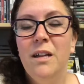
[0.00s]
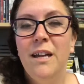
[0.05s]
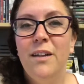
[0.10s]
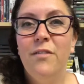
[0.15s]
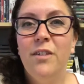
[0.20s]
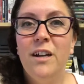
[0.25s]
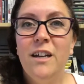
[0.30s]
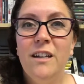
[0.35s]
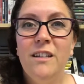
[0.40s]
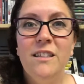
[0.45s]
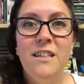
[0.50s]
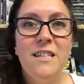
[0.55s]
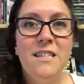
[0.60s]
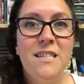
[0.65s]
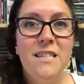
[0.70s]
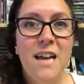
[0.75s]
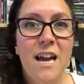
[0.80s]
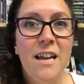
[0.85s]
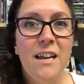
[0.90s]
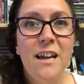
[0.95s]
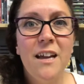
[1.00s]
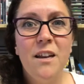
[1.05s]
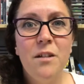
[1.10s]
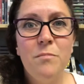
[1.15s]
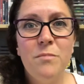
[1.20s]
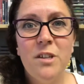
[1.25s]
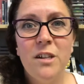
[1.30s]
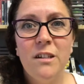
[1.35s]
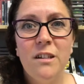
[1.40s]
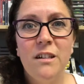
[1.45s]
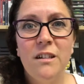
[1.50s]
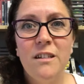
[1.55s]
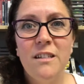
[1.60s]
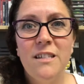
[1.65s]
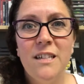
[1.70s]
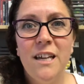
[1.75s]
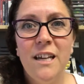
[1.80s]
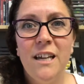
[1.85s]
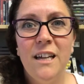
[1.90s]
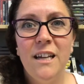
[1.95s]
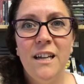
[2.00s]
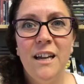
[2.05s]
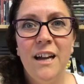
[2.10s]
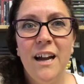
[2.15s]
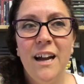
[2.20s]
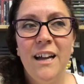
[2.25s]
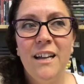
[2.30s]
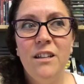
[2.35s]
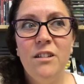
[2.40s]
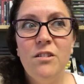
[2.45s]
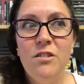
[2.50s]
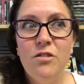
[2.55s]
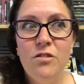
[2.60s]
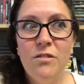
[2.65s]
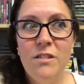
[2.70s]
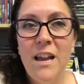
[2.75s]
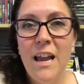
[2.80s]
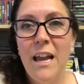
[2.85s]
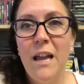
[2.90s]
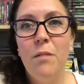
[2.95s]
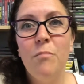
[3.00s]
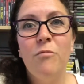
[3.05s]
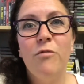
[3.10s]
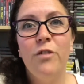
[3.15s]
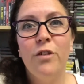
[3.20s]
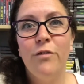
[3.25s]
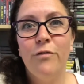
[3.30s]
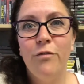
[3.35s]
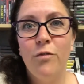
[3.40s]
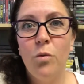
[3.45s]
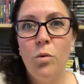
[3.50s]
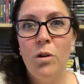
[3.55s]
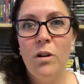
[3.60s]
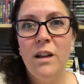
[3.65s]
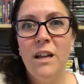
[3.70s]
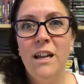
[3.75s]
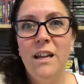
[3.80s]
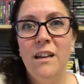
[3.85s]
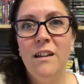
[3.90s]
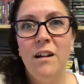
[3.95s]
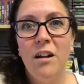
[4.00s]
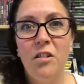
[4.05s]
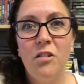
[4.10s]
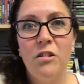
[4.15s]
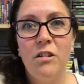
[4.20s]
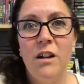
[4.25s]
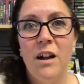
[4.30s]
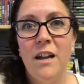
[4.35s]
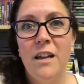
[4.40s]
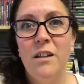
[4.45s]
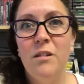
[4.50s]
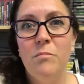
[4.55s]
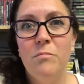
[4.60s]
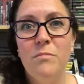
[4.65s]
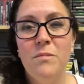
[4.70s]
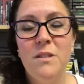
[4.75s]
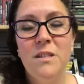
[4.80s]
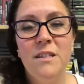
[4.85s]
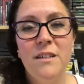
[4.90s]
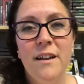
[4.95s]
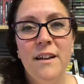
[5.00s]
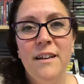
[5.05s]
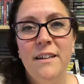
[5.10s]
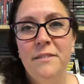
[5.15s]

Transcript: if I'm gonna list 10 items on a good day, I aim for $40 items.